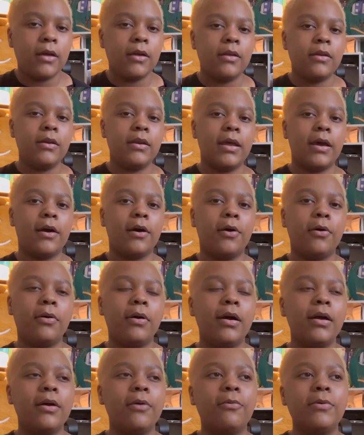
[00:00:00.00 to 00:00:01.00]
Now,
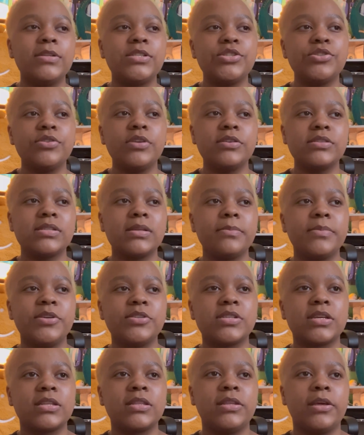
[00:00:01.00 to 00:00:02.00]
once you know some
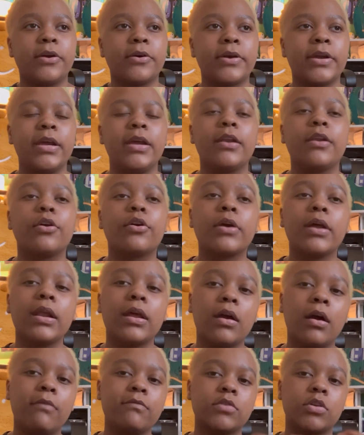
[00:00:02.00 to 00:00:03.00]
music theory and you're getting
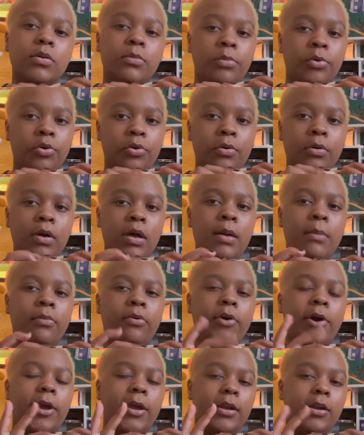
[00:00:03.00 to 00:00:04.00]
comfortable
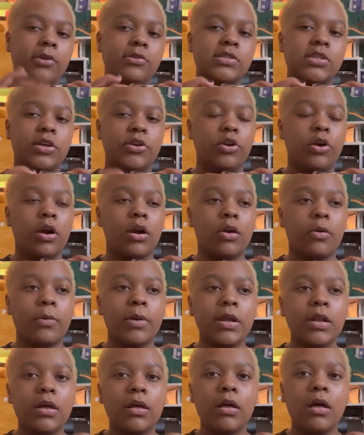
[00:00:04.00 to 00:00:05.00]
playing notes on your
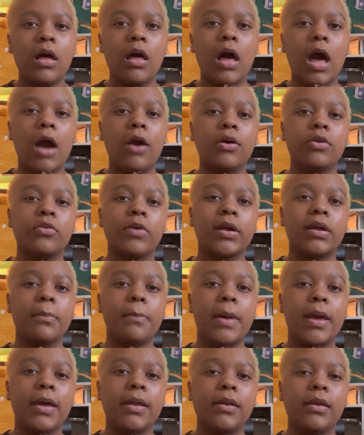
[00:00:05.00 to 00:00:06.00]
ocarina, I would
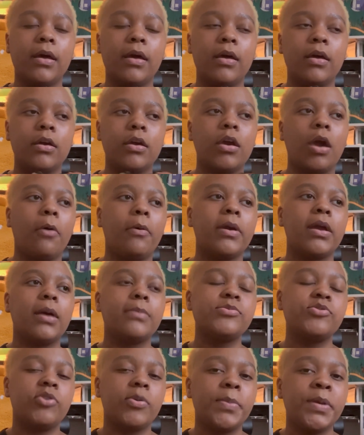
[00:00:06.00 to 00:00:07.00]
recommend going up
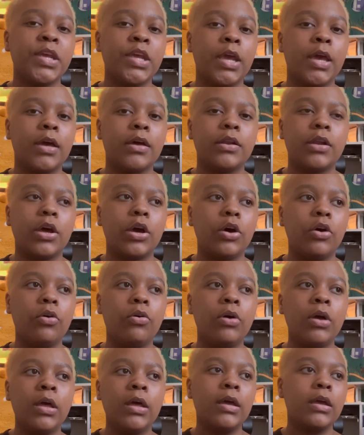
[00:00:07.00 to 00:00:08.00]
to a piano,
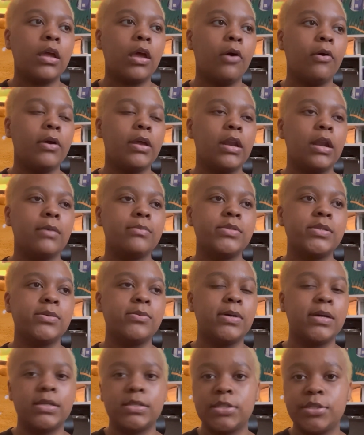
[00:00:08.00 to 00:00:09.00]
going up to
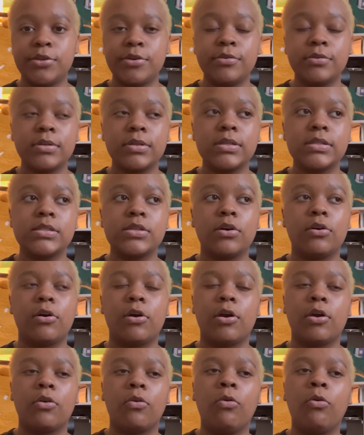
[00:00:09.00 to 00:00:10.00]
a tuned
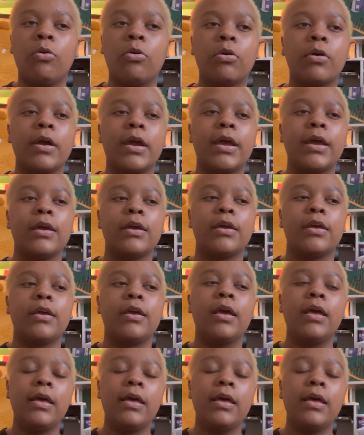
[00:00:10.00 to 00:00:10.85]
guitar or a